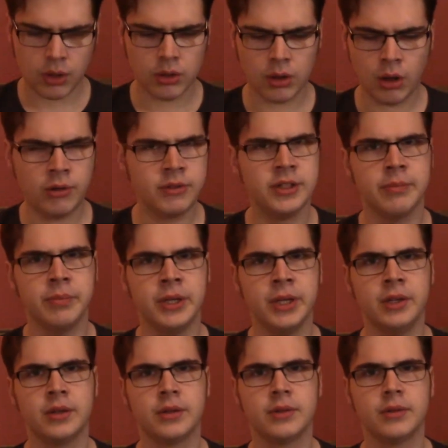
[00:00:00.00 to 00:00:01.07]
Ought to be?
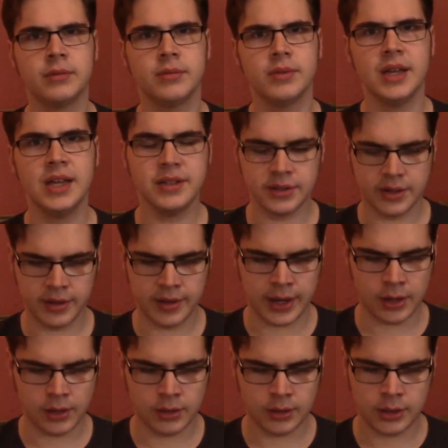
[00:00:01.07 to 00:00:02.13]
Isn't
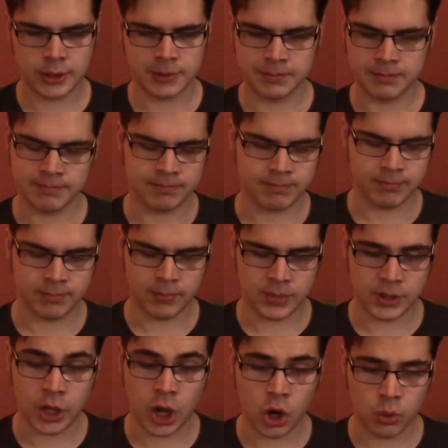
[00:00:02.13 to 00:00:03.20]
there?
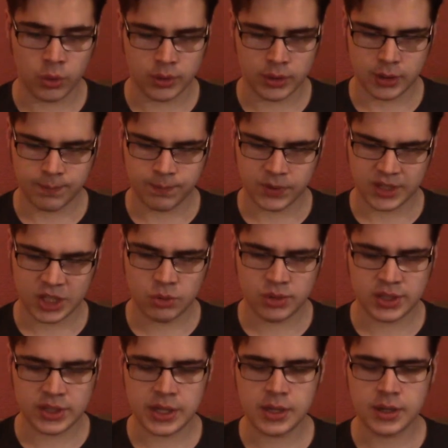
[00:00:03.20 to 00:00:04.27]
No. You
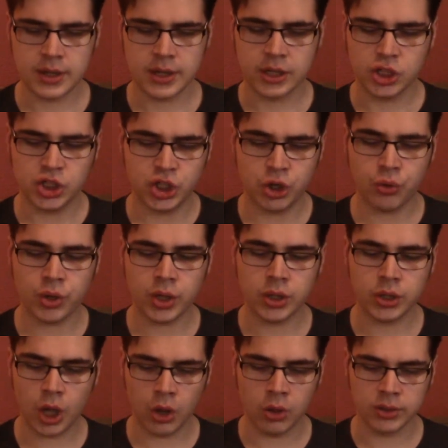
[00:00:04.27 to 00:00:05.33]
see, children
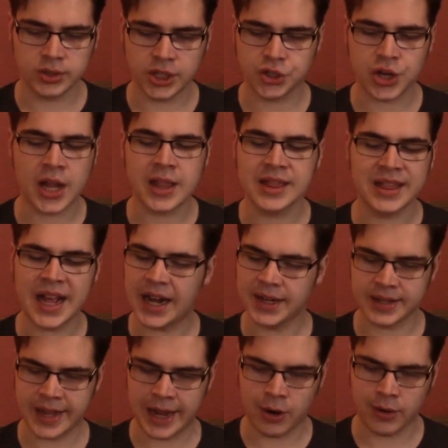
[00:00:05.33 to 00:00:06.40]
know such a lot
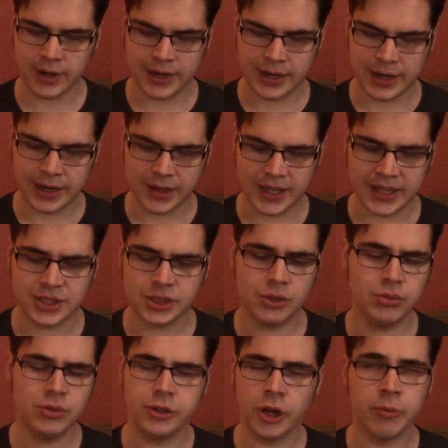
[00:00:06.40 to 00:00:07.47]
now, they
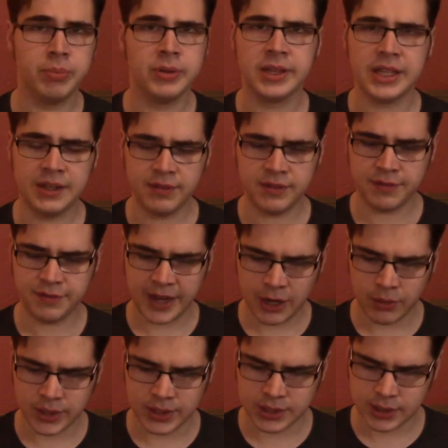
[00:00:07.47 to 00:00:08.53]
soon don't believe in
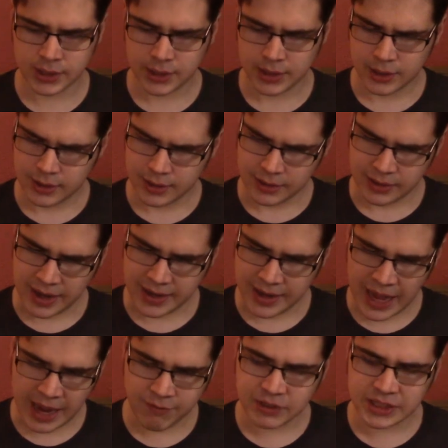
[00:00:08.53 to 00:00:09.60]
fairies. And
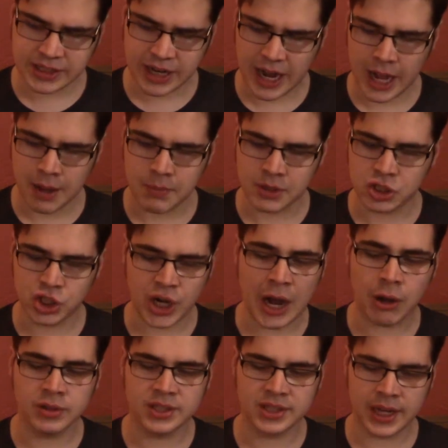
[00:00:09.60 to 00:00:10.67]
every time a
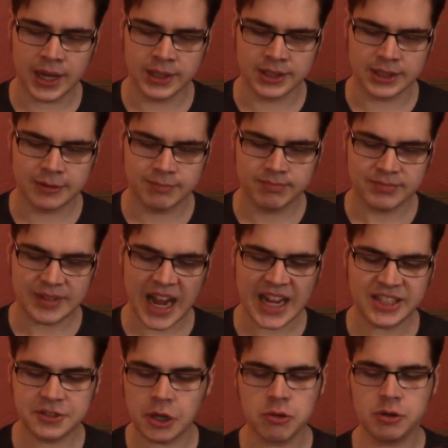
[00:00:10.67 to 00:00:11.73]
child says, I
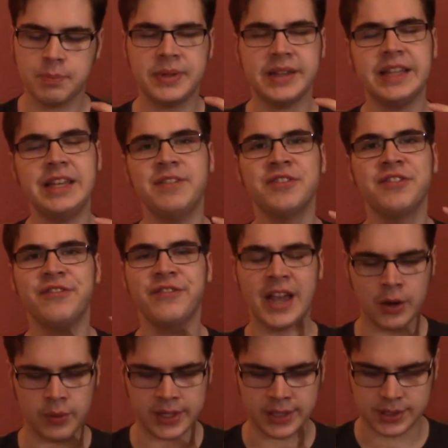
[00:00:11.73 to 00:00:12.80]
don't believe in
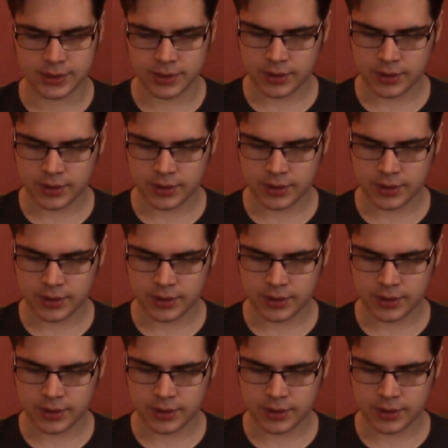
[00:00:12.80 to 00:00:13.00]
fairies,